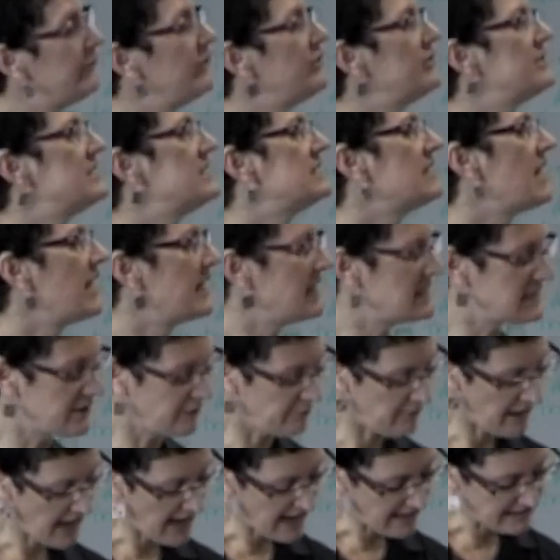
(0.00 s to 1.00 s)
few studies
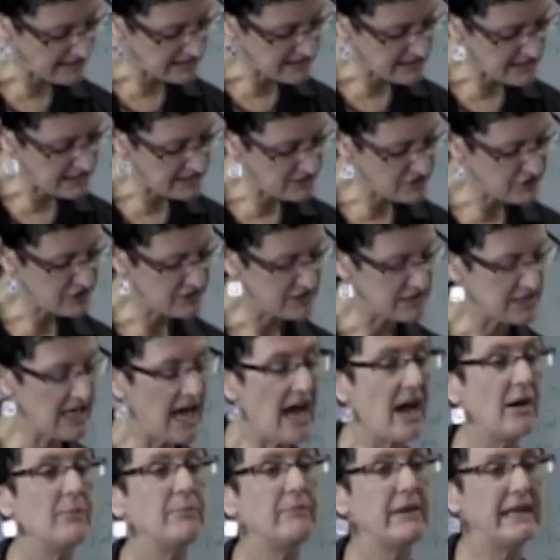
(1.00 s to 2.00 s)
have paid attention to
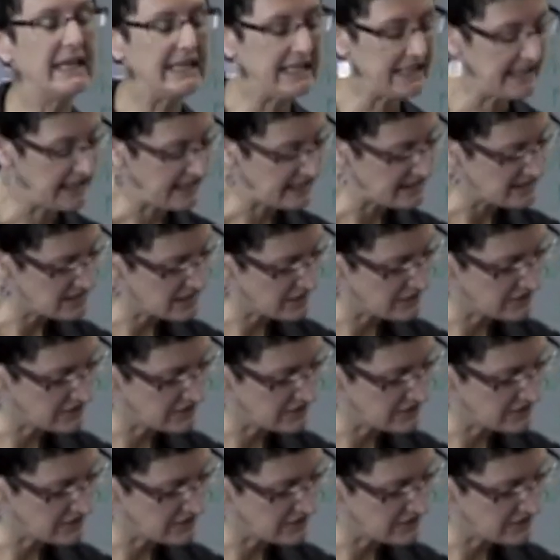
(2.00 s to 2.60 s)
how meaning is